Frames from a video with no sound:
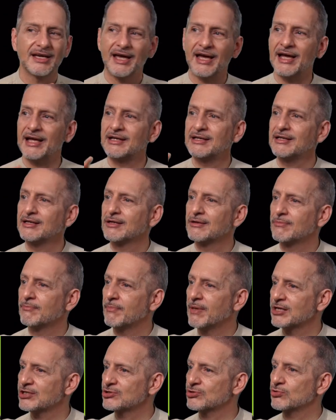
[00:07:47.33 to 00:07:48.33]
and
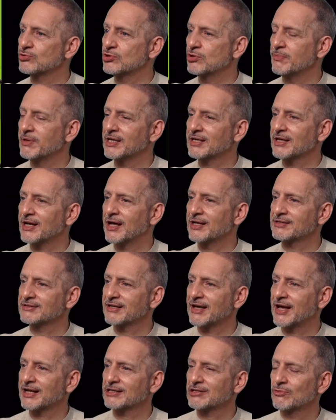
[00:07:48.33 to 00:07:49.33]
make sure you make
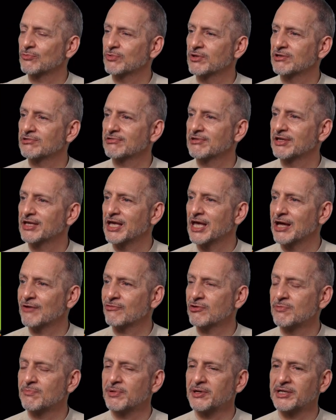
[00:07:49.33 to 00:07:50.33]
contact with
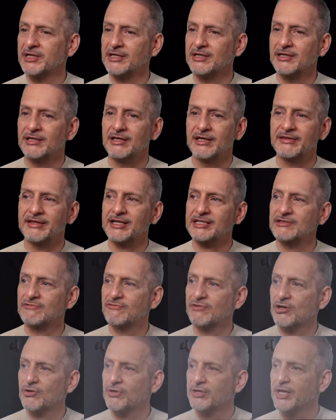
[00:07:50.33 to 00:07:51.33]
everybody. That's
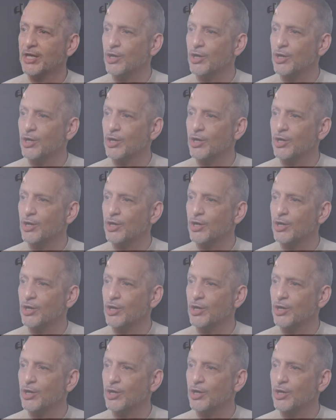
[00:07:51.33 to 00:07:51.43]
very